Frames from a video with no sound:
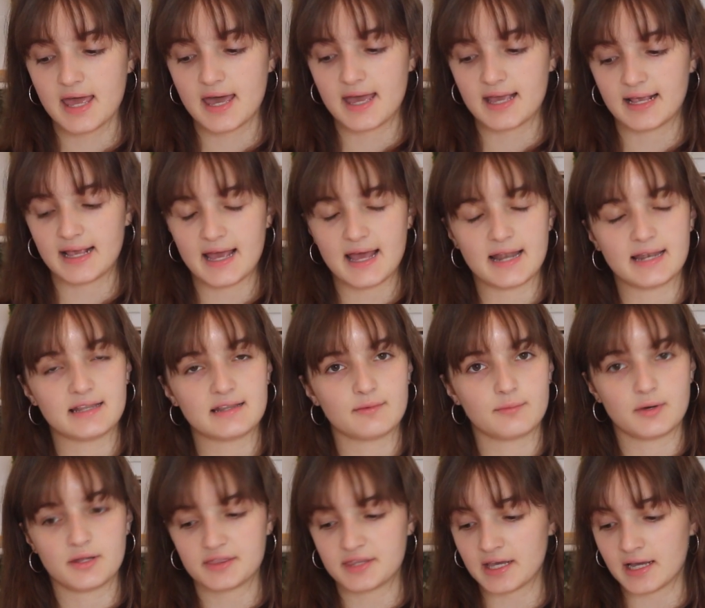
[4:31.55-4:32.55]
Again, the
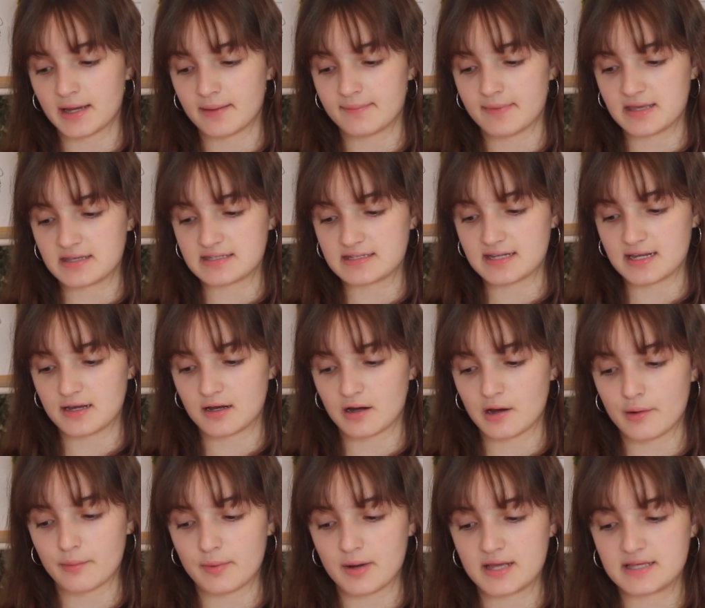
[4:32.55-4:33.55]
one thing I missed
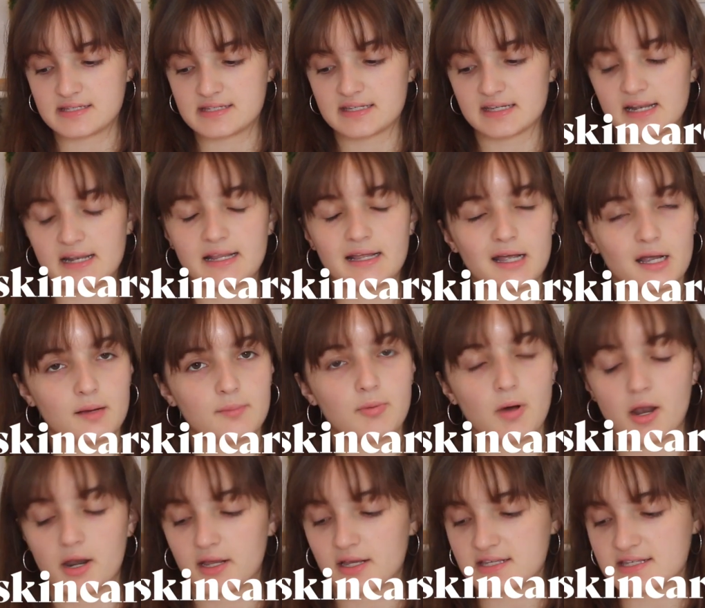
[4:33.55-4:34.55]
here was skincare
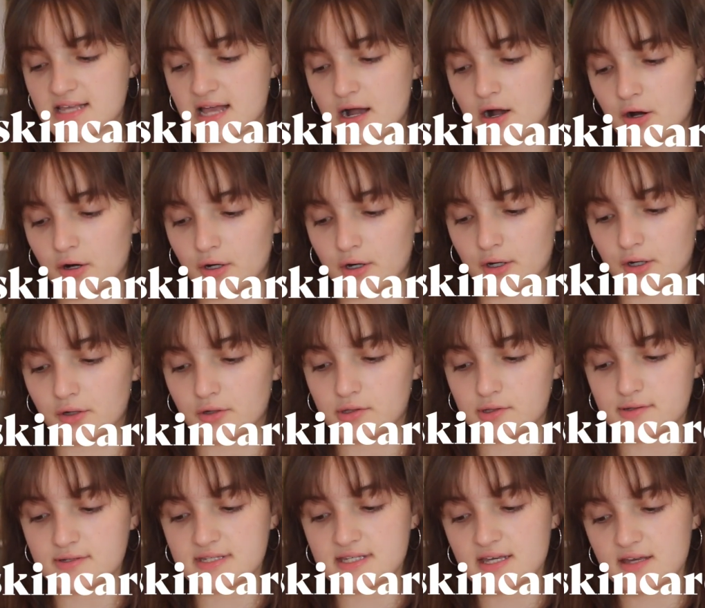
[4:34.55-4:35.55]
products that are
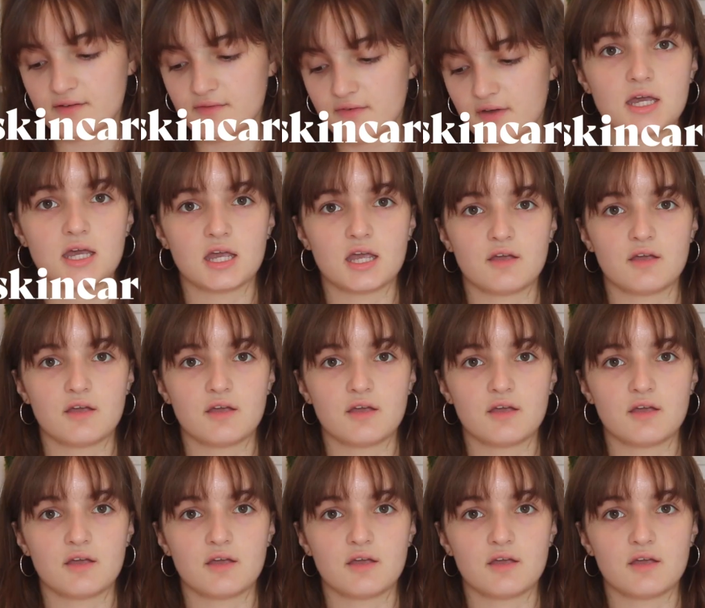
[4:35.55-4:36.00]
occlusive.